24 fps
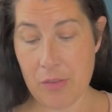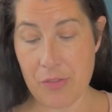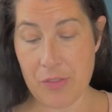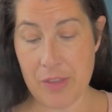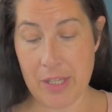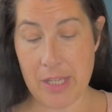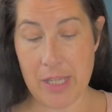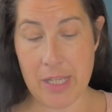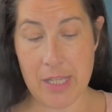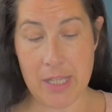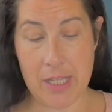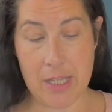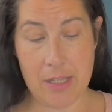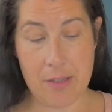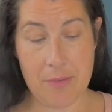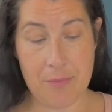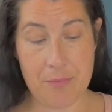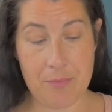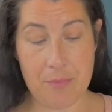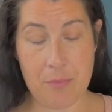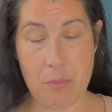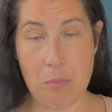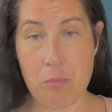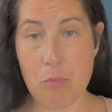the
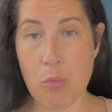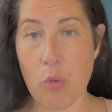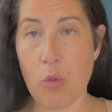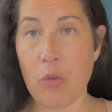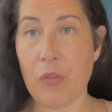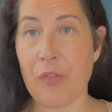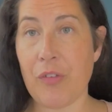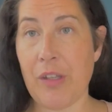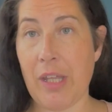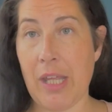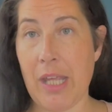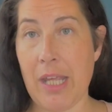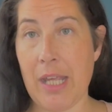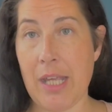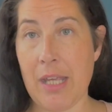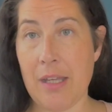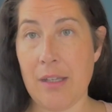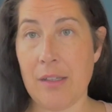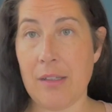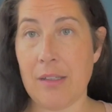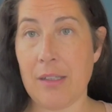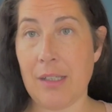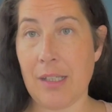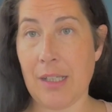Morphe
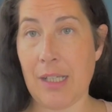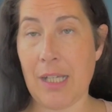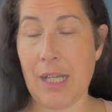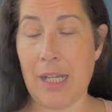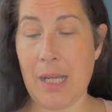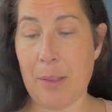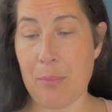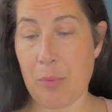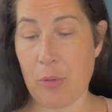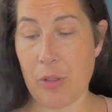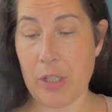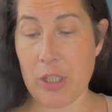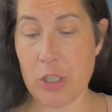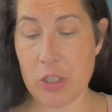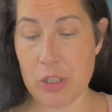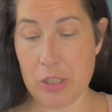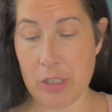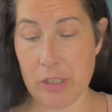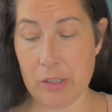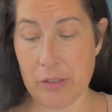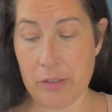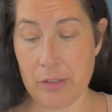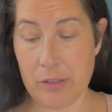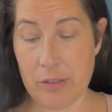
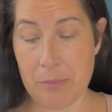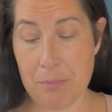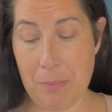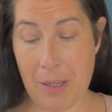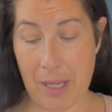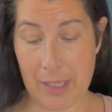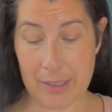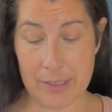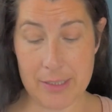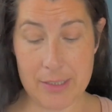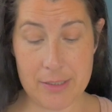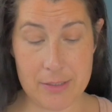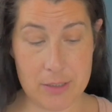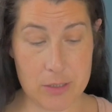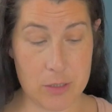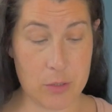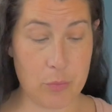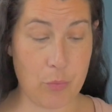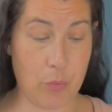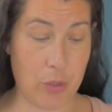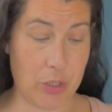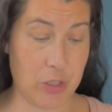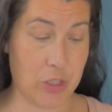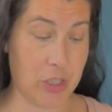collaboration palettes,
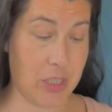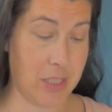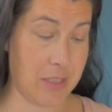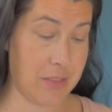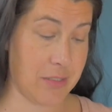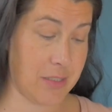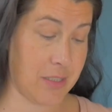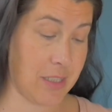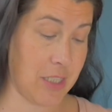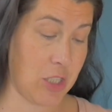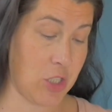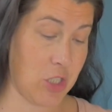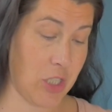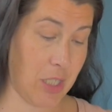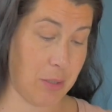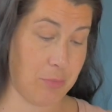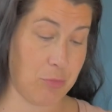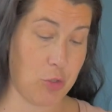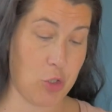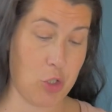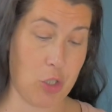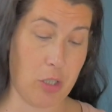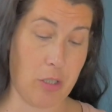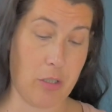which is the
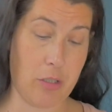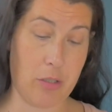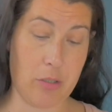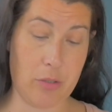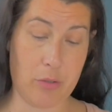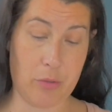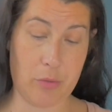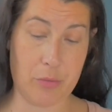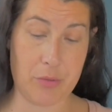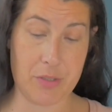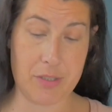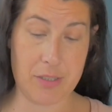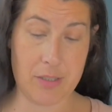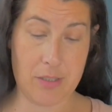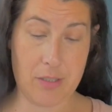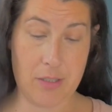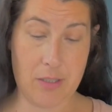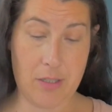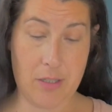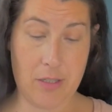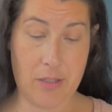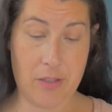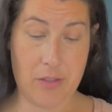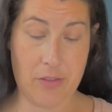James Charles,
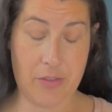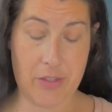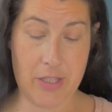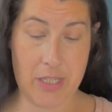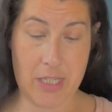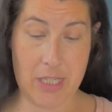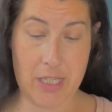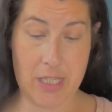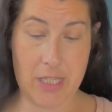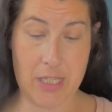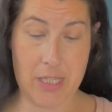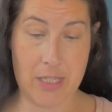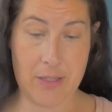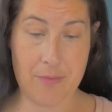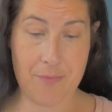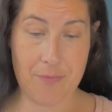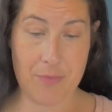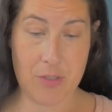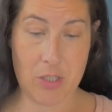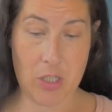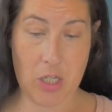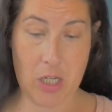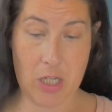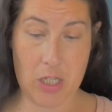the
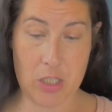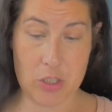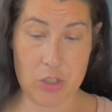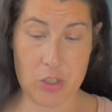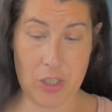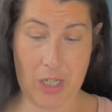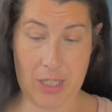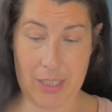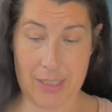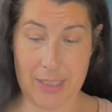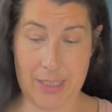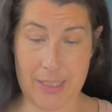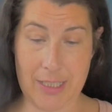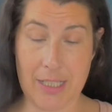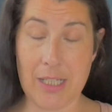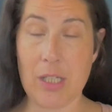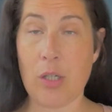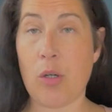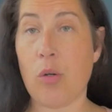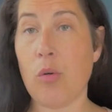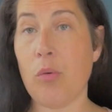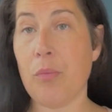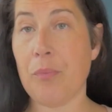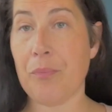Jaclyn
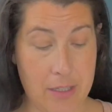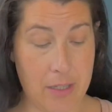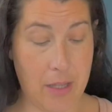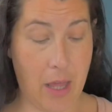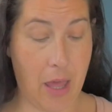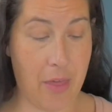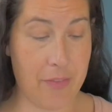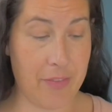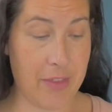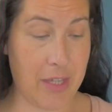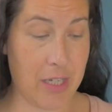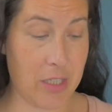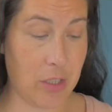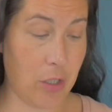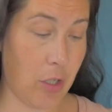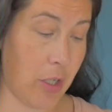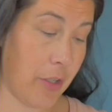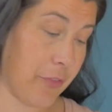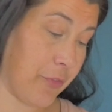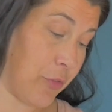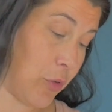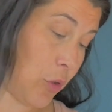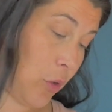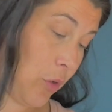Hill, and then
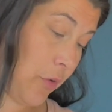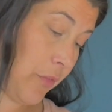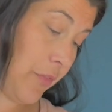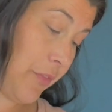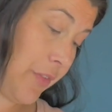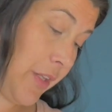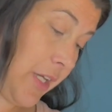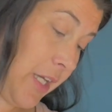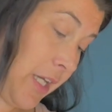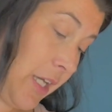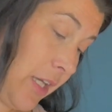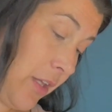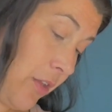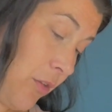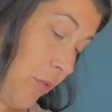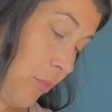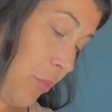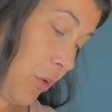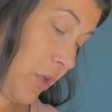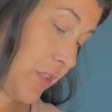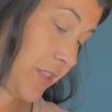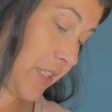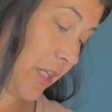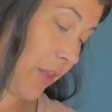I've got the,
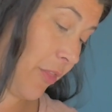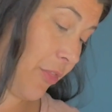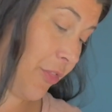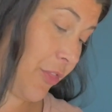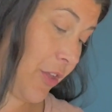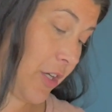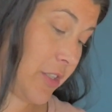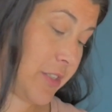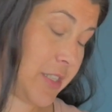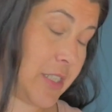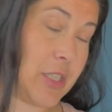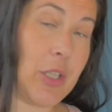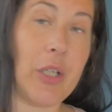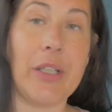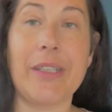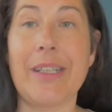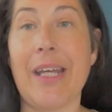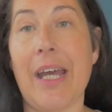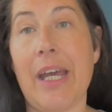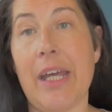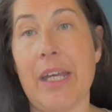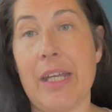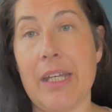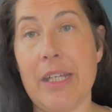what is it,
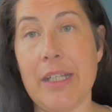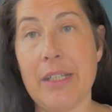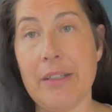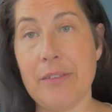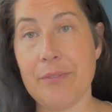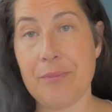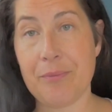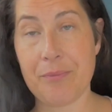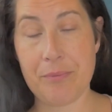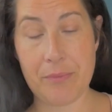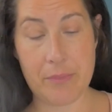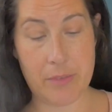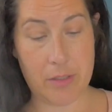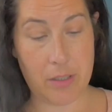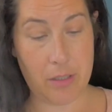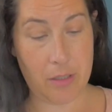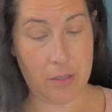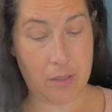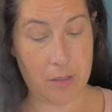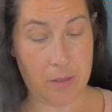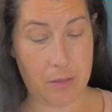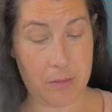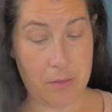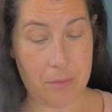39A
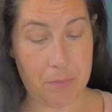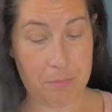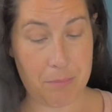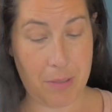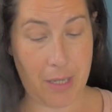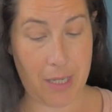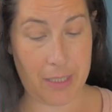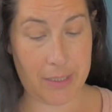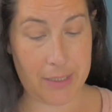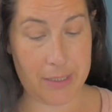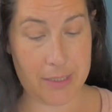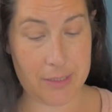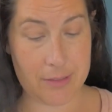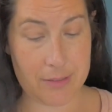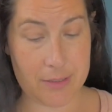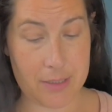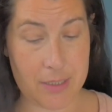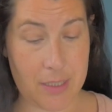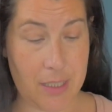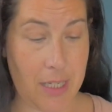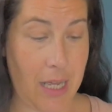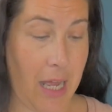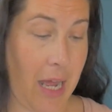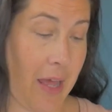
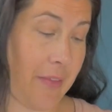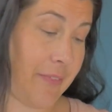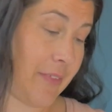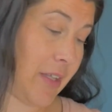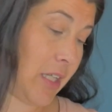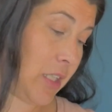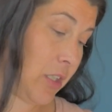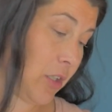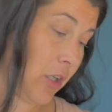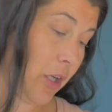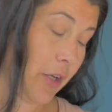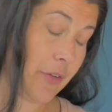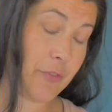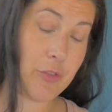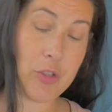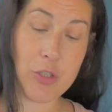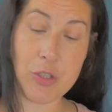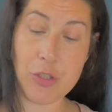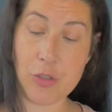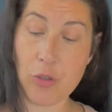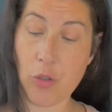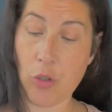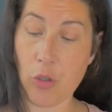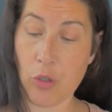palette, and then I've
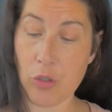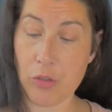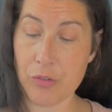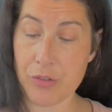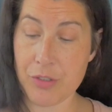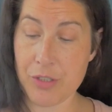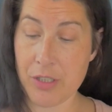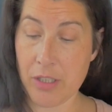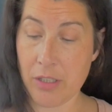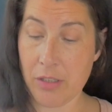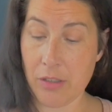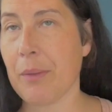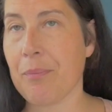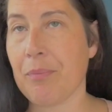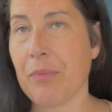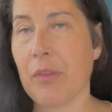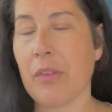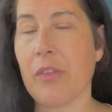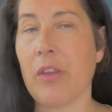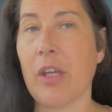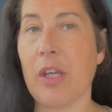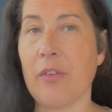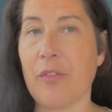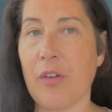just got
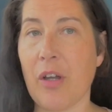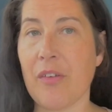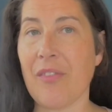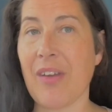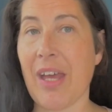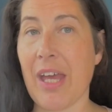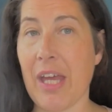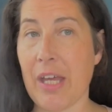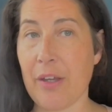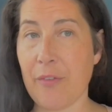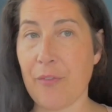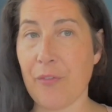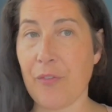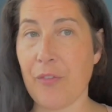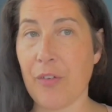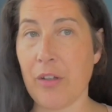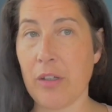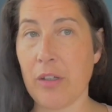35F,